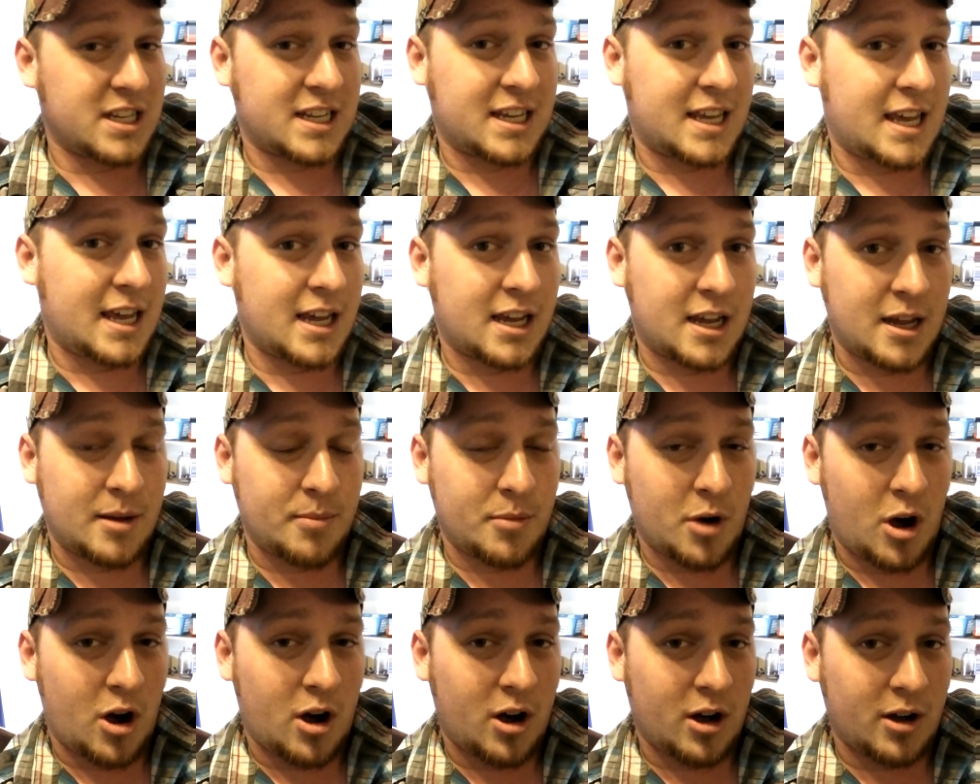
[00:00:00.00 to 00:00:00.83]
kick him
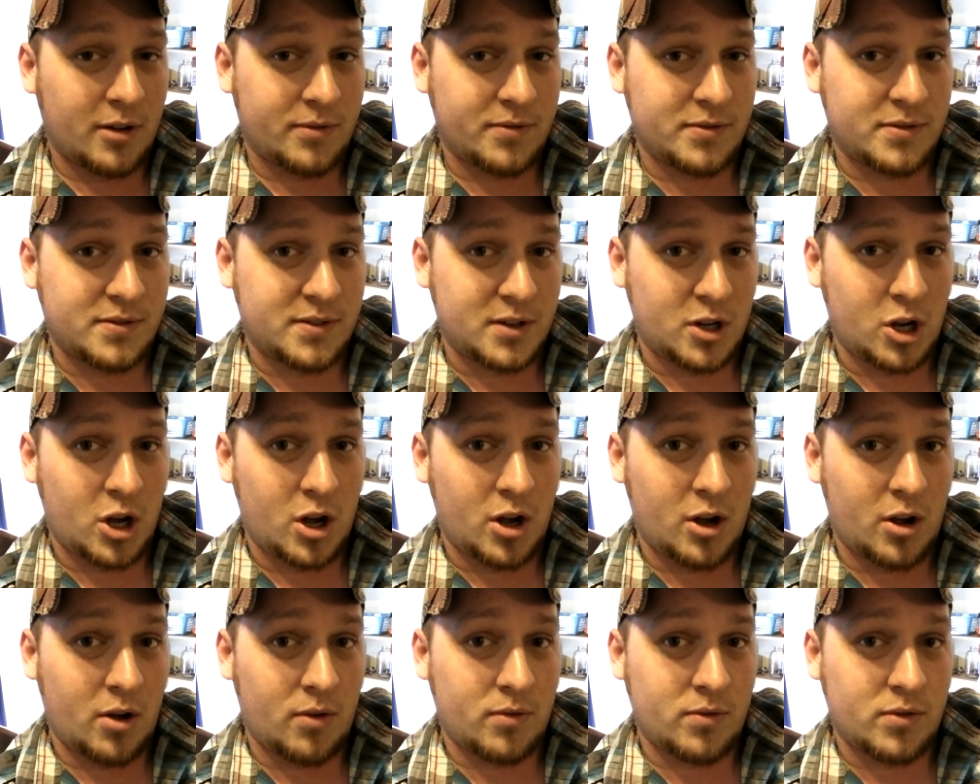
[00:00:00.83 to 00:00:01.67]
off
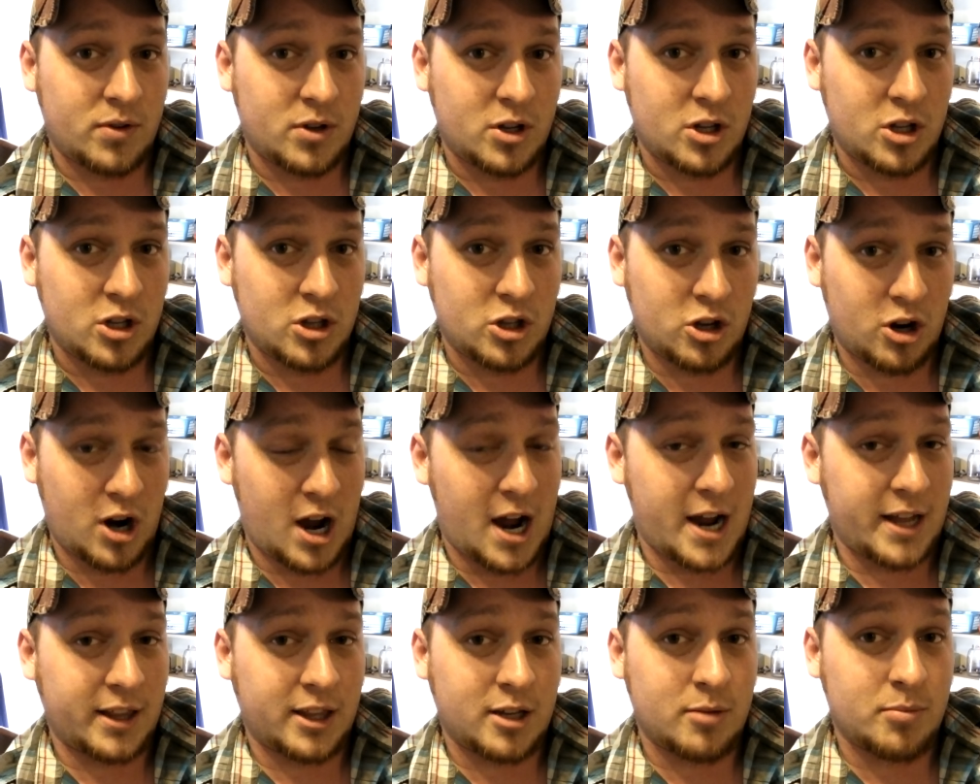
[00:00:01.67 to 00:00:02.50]
of their
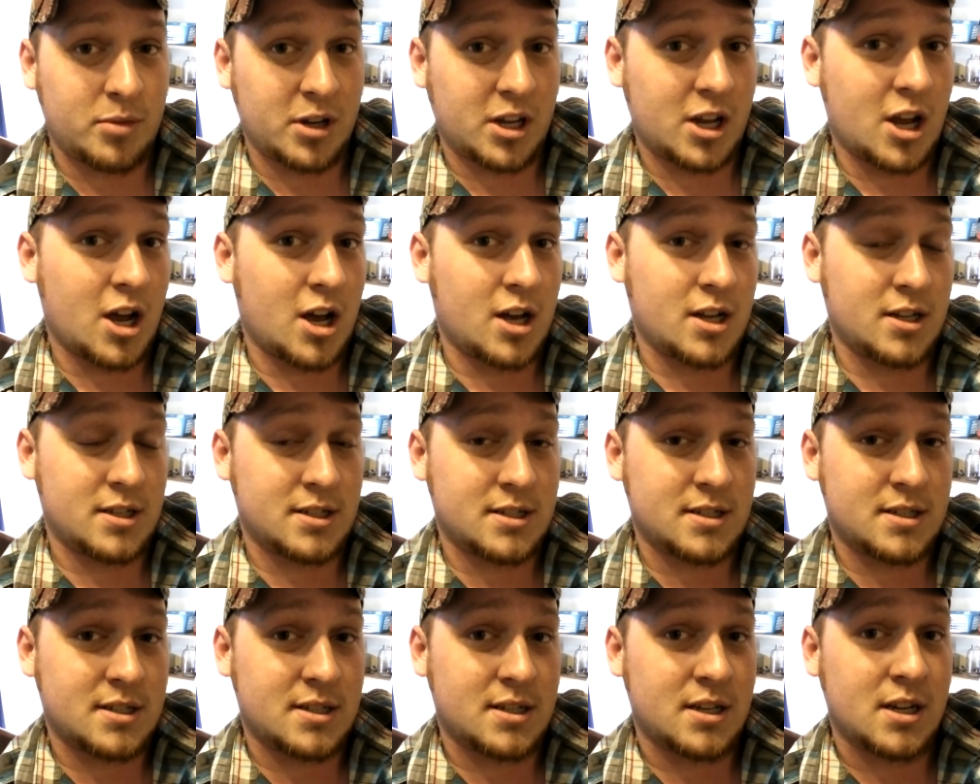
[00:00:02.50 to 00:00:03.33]
island
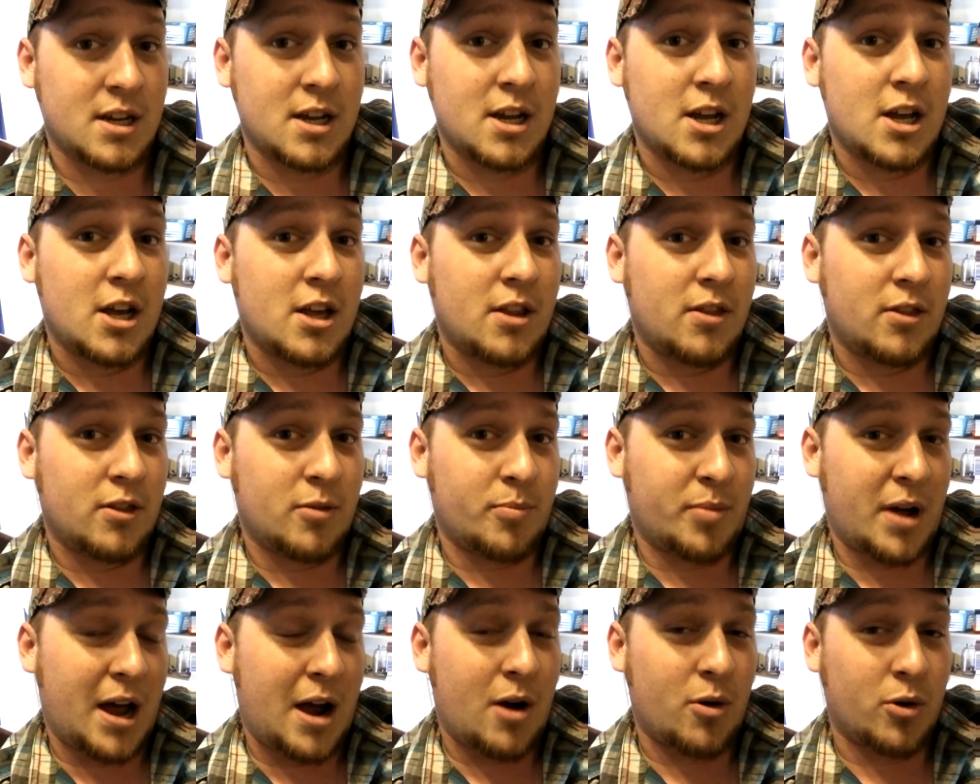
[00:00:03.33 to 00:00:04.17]
because the
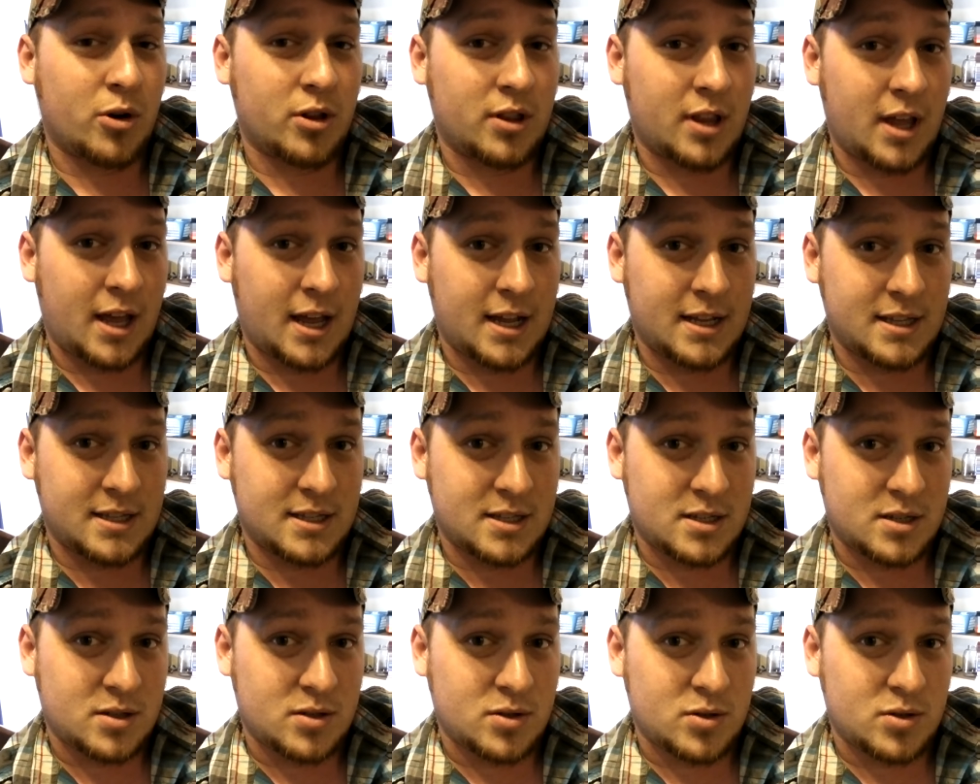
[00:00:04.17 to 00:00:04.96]
power that